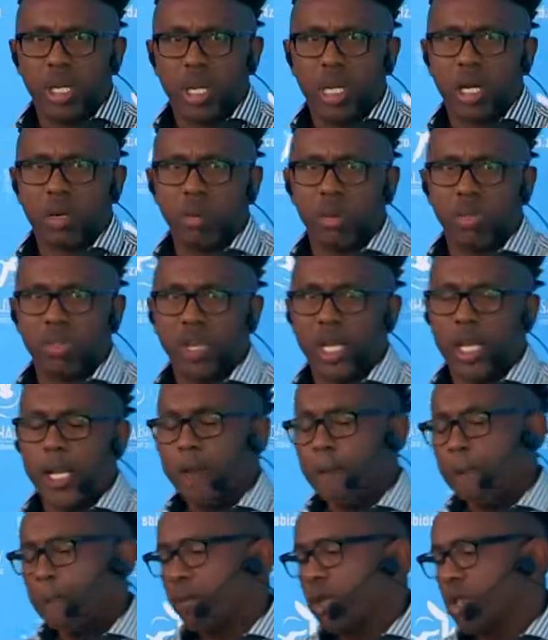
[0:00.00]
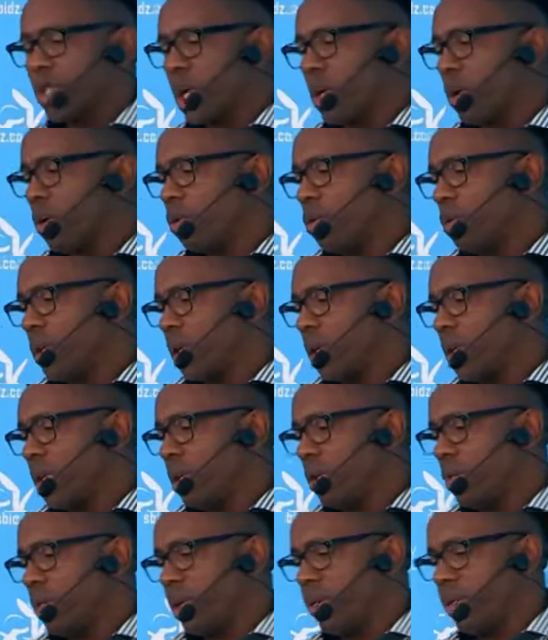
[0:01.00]
there. So
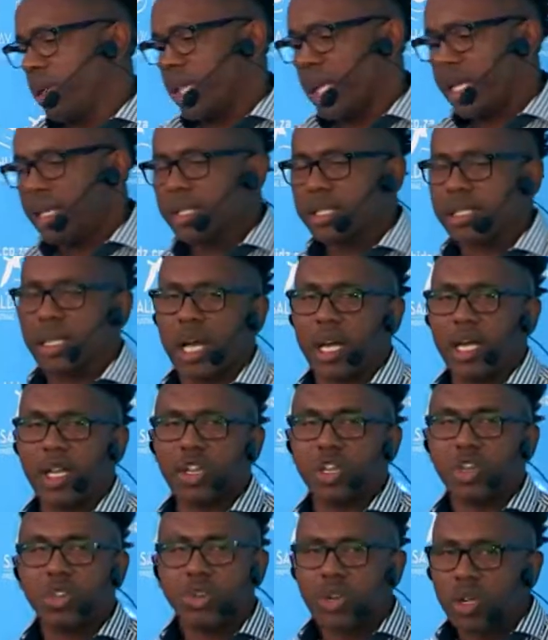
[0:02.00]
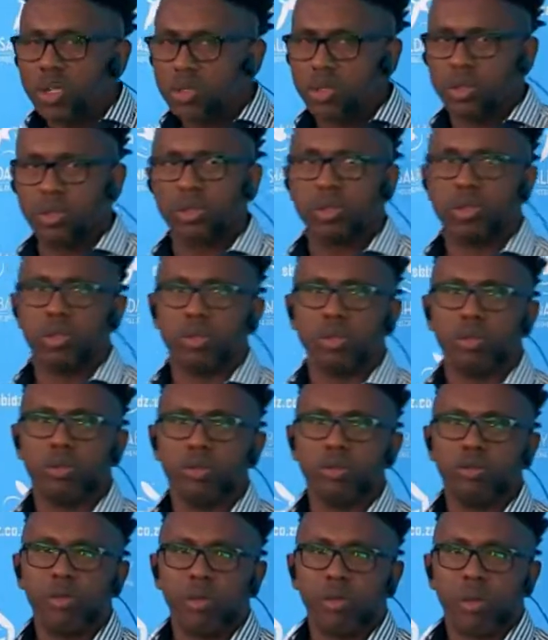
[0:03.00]
we then decided not to
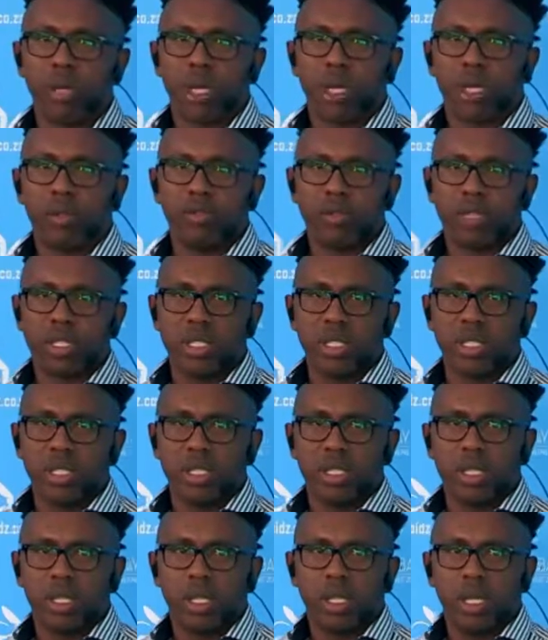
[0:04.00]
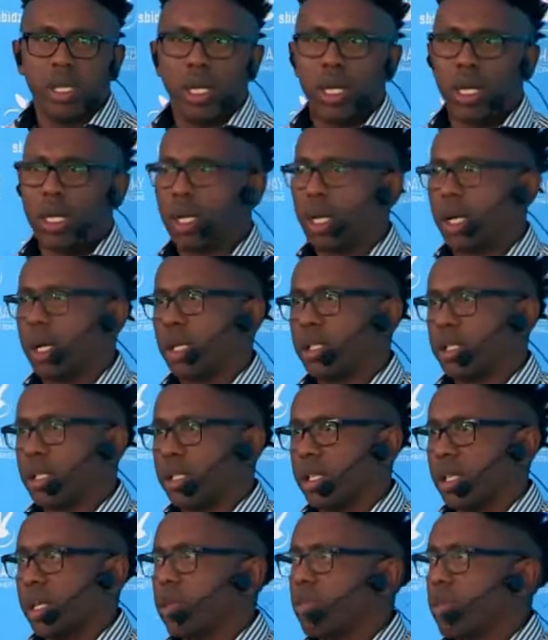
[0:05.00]
move people out of this
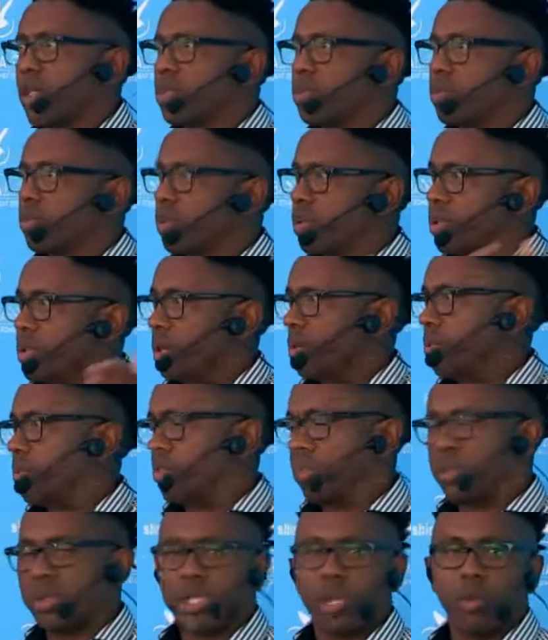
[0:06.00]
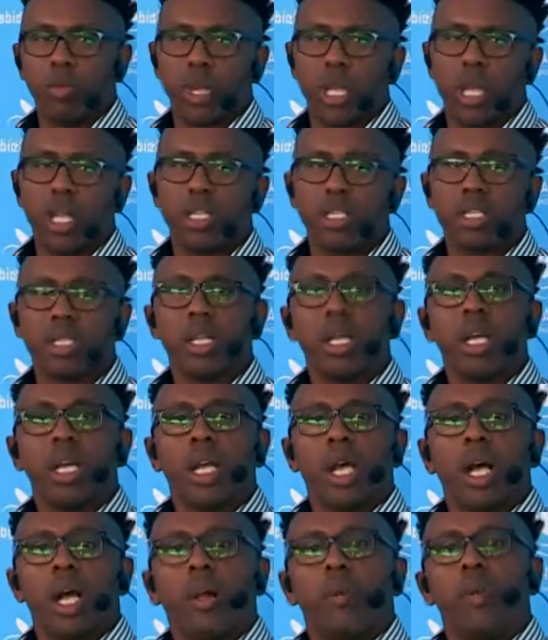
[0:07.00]
Saldanha Bay to put them somewhere else.
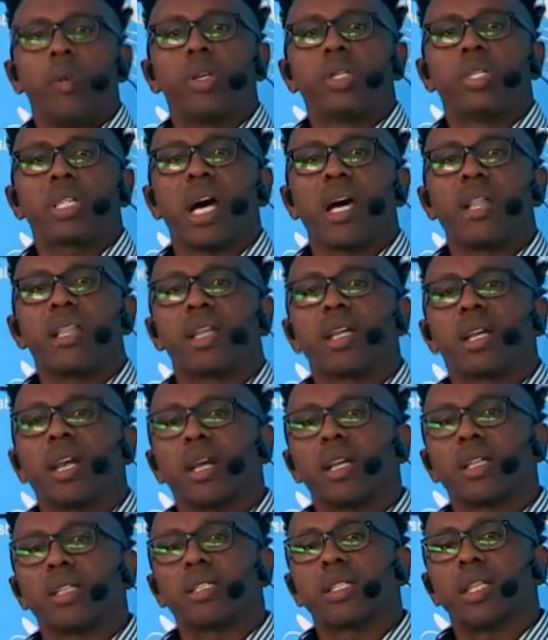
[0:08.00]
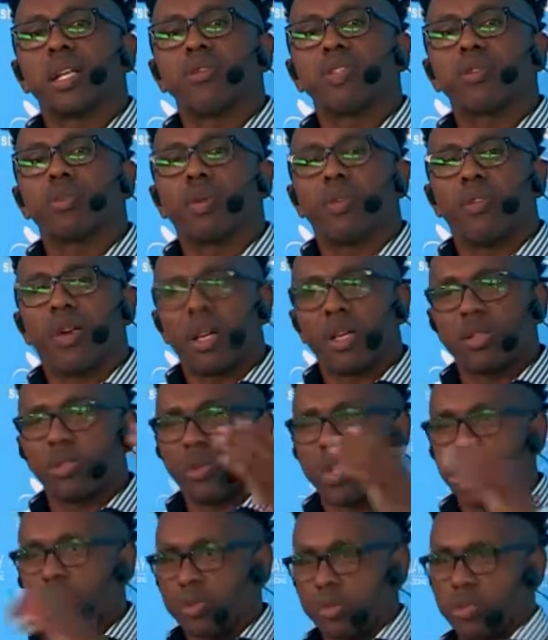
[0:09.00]
We would rather encourage service
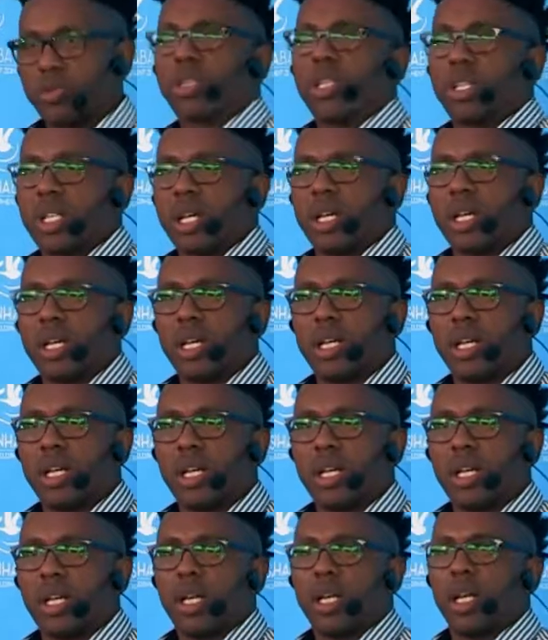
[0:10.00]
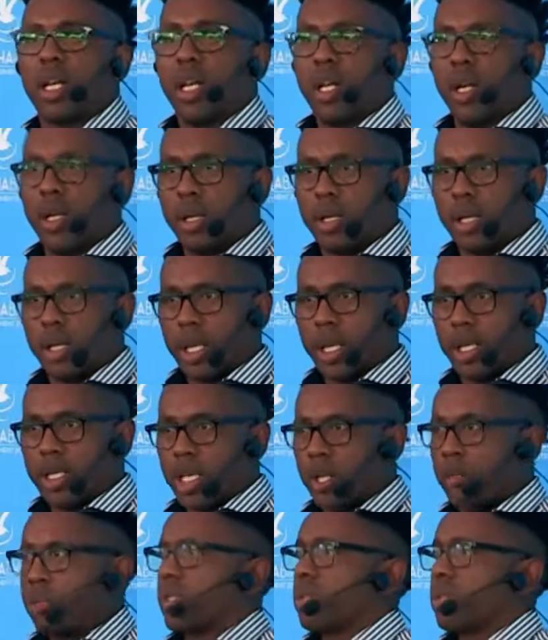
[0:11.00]
providers to come to Saldanha, establish